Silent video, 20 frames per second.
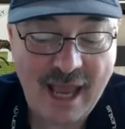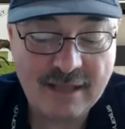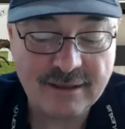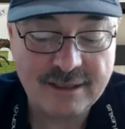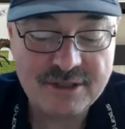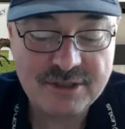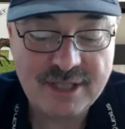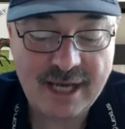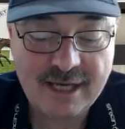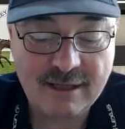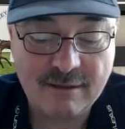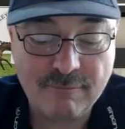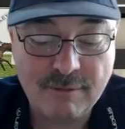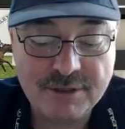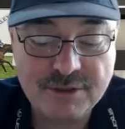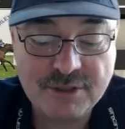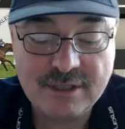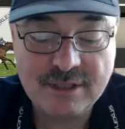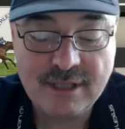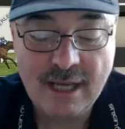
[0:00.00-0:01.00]
only second
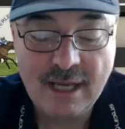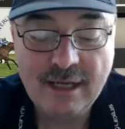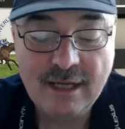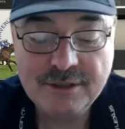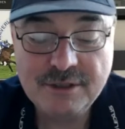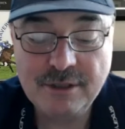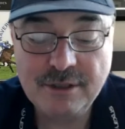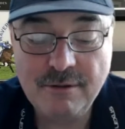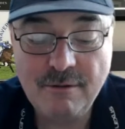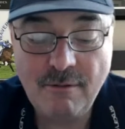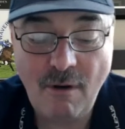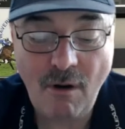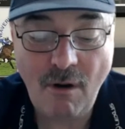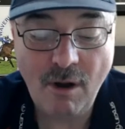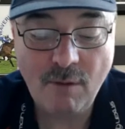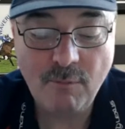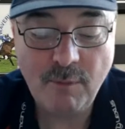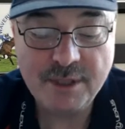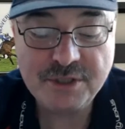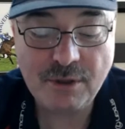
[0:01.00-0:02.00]
was to
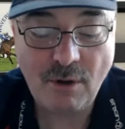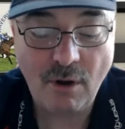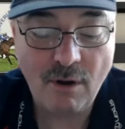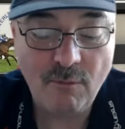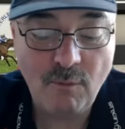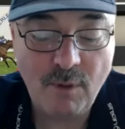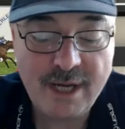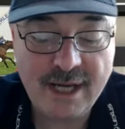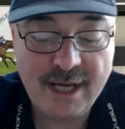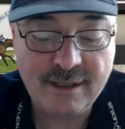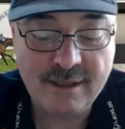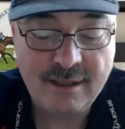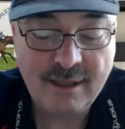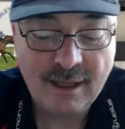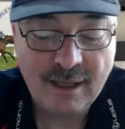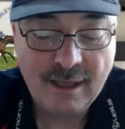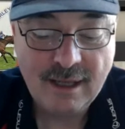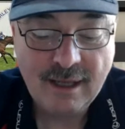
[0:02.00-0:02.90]
I Wish I Win.